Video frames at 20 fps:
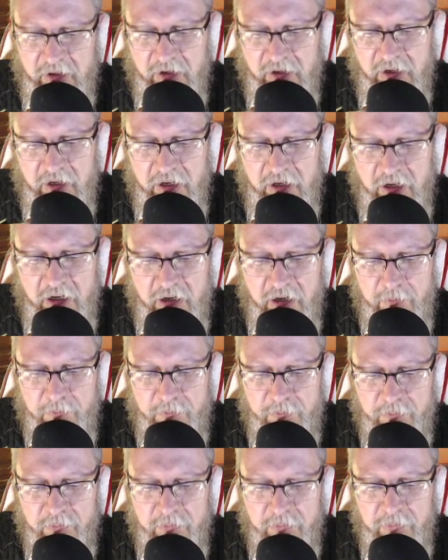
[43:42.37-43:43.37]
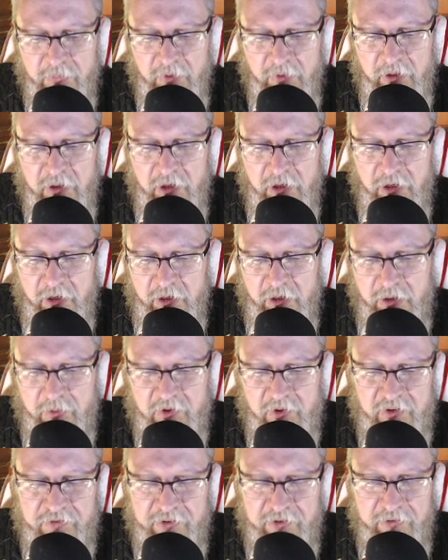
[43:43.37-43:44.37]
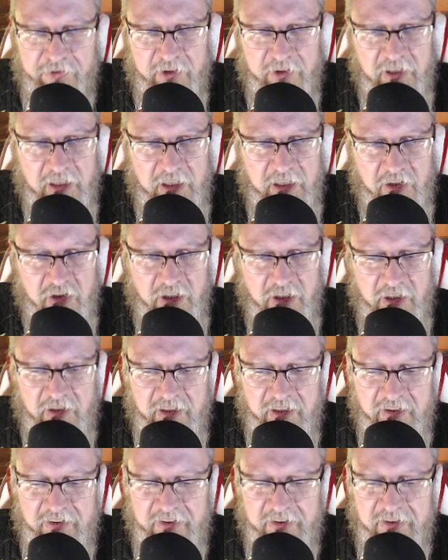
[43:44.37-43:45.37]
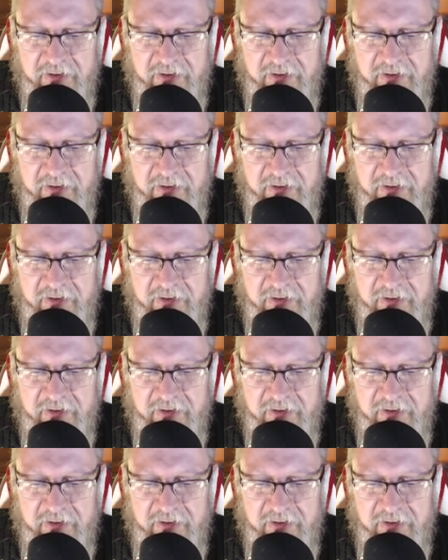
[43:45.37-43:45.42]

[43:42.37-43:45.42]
Because for Nietzsche, the